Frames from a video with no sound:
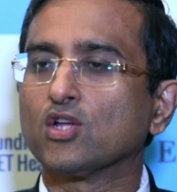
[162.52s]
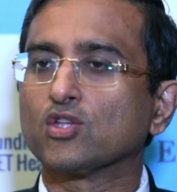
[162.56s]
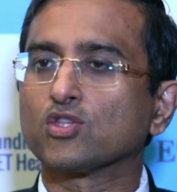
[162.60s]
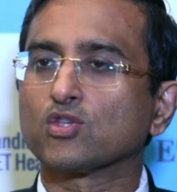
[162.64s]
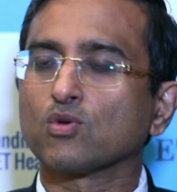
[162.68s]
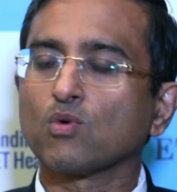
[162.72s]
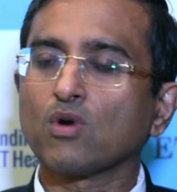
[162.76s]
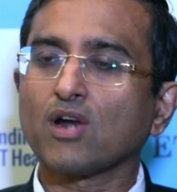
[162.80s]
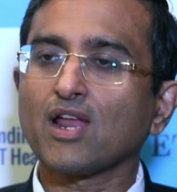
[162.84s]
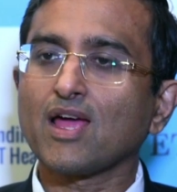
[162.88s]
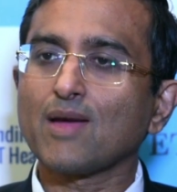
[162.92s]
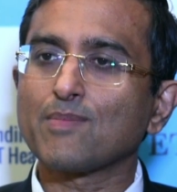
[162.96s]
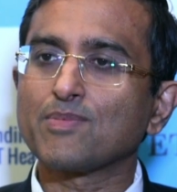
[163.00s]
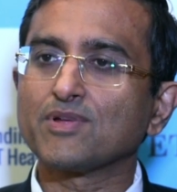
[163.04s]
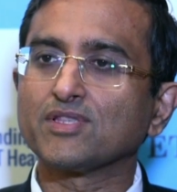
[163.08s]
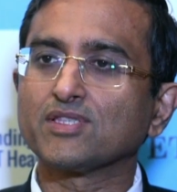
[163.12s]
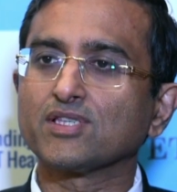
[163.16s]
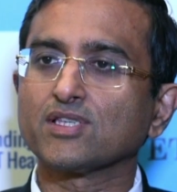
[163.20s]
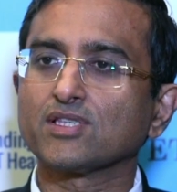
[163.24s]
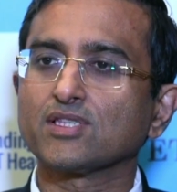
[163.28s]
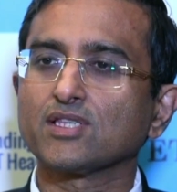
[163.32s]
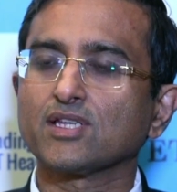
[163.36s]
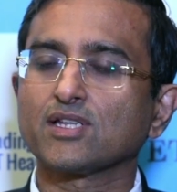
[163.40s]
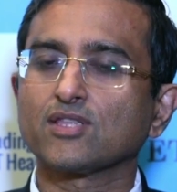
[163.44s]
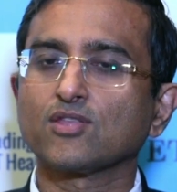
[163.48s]
So what happens
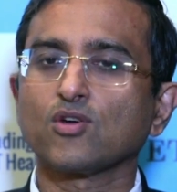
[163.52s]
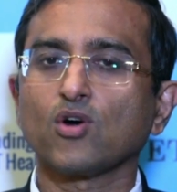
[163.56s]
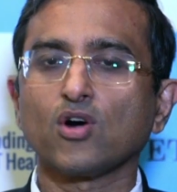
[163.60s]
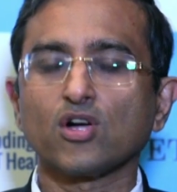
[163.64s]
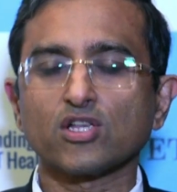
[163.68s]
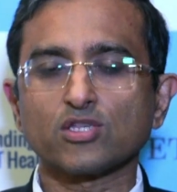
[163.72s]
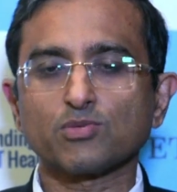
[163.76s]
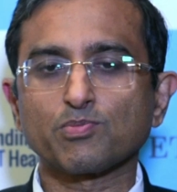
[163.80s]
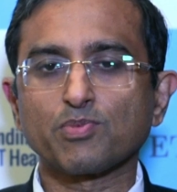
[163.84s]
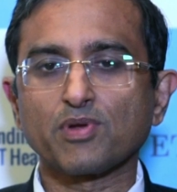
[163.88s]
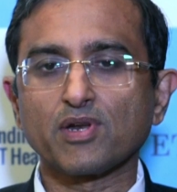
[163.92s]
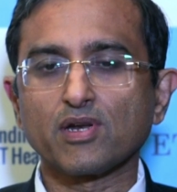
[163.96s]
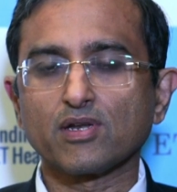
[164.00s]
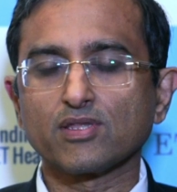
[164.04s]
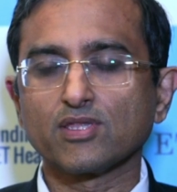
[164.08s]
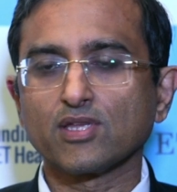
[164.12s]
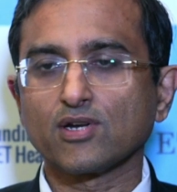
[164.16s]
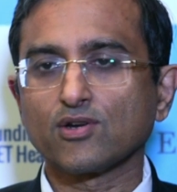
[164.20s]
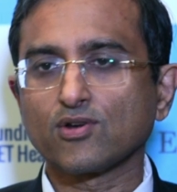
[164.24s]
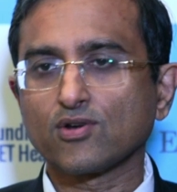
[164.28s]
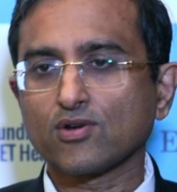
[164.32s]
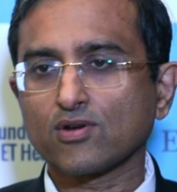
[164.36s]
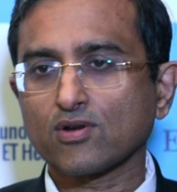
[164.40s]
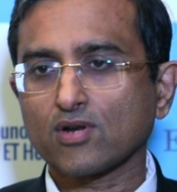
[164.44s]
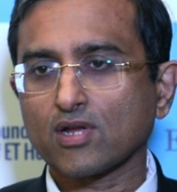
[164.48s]
is that
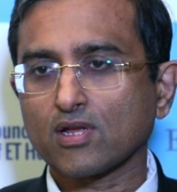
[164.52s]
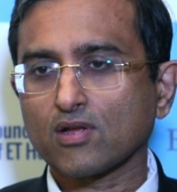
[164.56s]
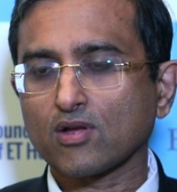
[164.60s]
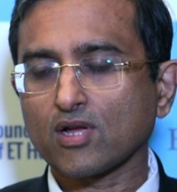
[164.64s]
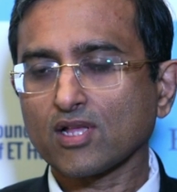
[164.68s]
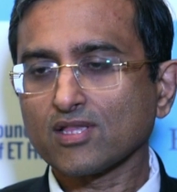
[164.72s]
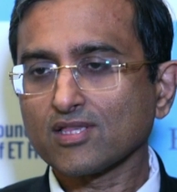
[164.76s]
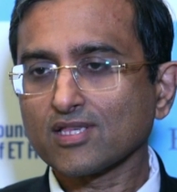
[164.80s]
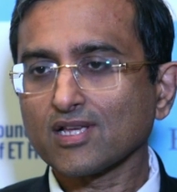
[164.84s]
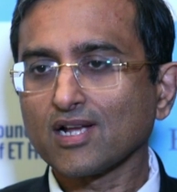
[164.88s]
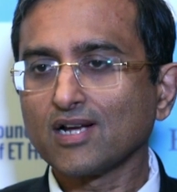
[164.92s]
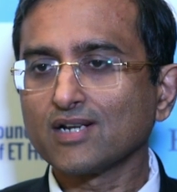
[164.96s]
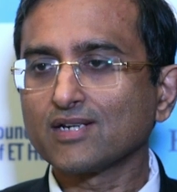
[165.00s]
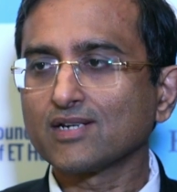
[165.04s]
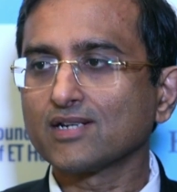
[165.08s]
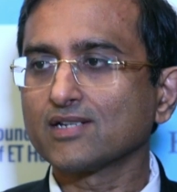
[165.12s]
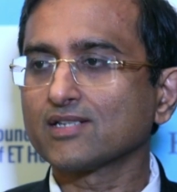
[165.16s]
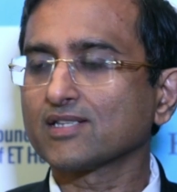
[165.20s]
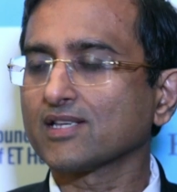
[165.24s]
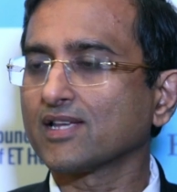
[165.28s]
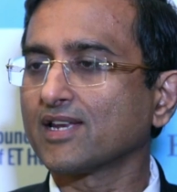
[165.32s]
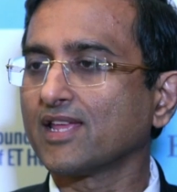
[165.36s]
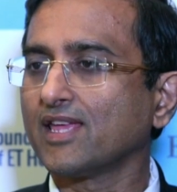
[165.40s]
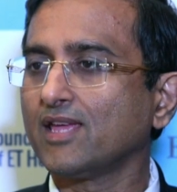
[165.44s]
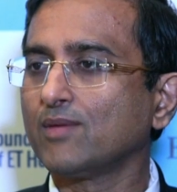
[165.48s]
the
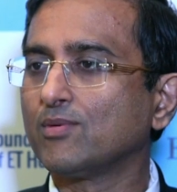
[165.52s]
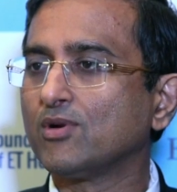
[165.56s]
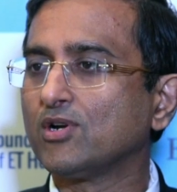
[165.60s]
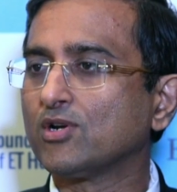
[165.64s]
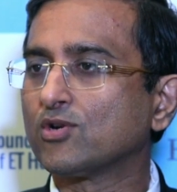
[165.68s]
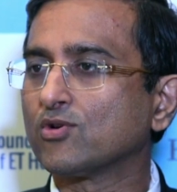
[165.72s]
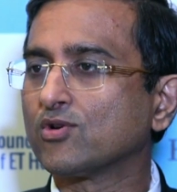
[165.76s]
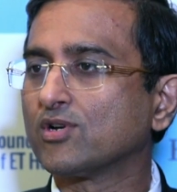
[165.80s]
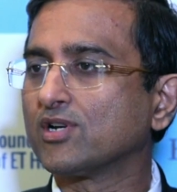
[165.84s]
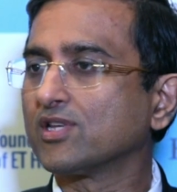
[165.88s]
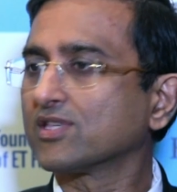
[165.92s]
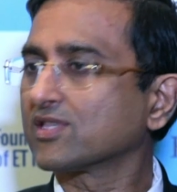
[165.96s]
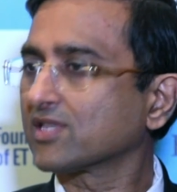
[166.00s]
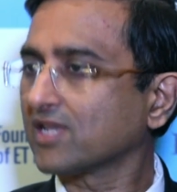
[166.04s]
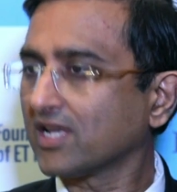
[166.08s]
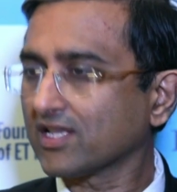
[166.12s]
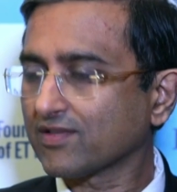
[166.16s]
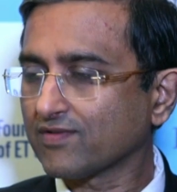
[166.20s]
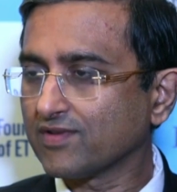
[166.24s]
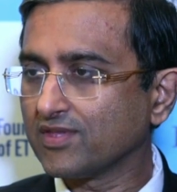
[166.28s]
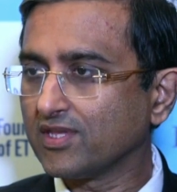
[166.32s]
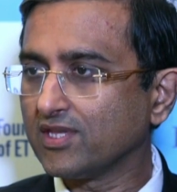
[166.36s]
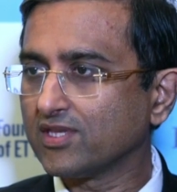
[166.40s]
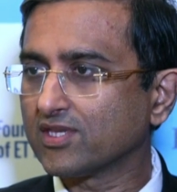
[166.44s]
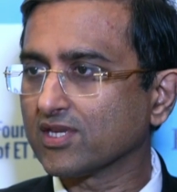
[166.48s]
consultants are able to
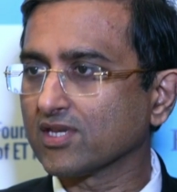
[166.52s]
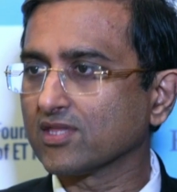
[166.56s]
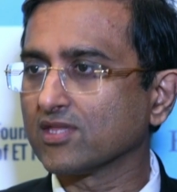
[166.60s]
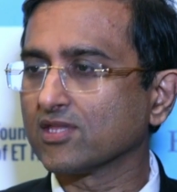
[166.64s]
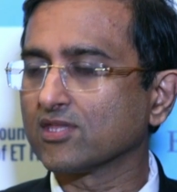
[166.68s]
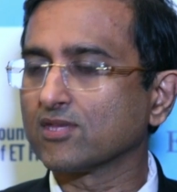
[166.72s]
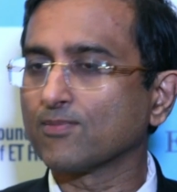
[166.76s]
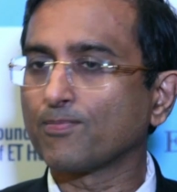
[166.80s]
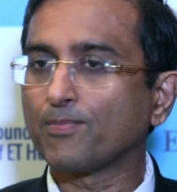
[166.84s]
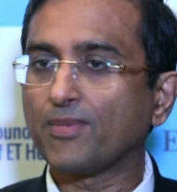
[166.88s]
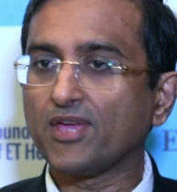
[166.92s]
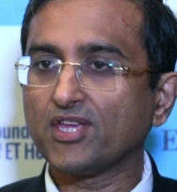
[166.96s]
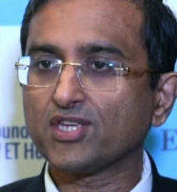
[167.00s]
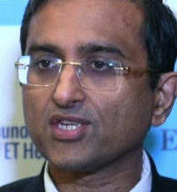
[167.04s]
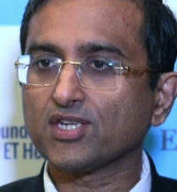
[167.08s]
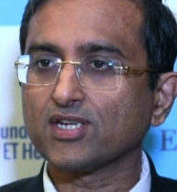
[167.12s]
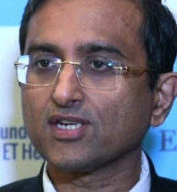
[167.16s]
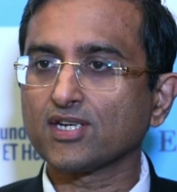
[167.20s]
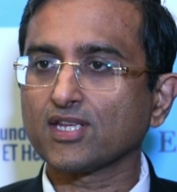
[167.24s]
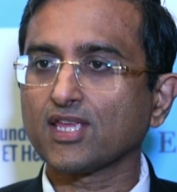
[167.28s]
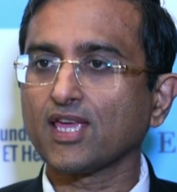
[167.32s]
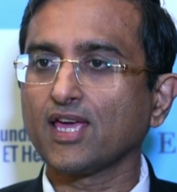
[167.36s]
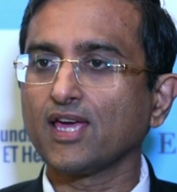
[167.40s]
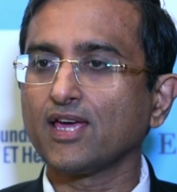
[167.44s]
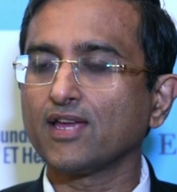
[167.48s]
discuss with each other. The
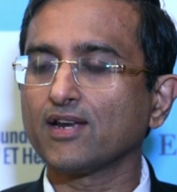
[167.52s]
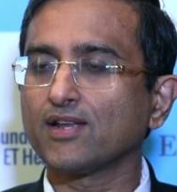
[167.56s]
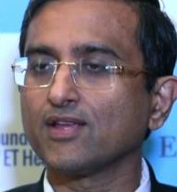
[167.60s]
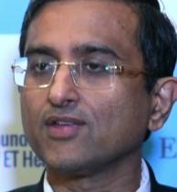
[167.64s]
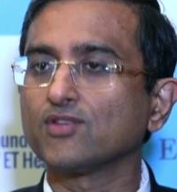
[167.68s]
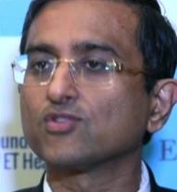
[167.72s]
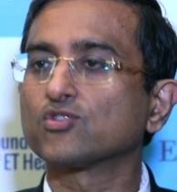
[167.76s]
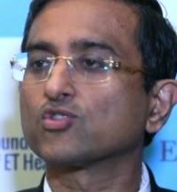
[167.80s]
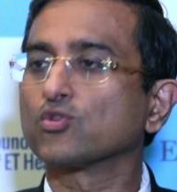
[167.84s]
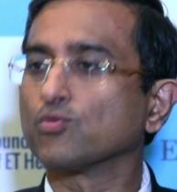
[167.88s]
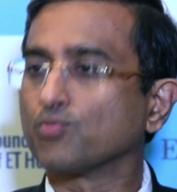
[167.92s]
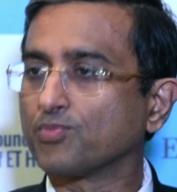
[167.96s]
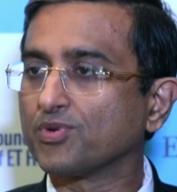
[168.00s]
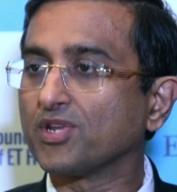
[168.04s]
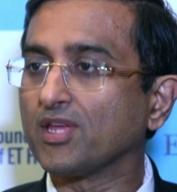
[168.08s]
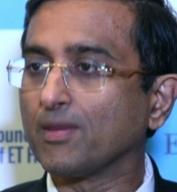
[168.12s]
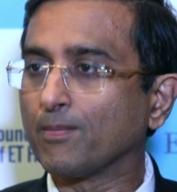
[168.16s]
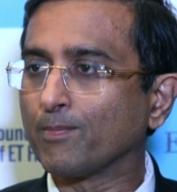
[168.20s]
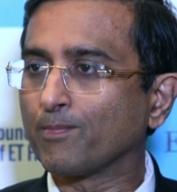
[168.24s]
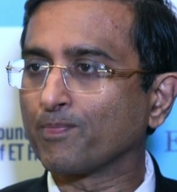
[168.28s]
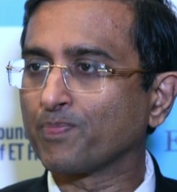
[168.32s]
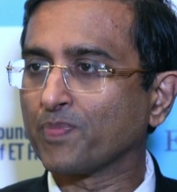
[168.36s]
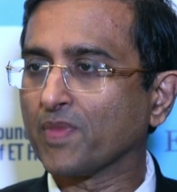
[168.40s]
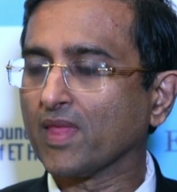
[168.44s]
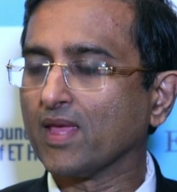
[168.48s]
patient care is supreme.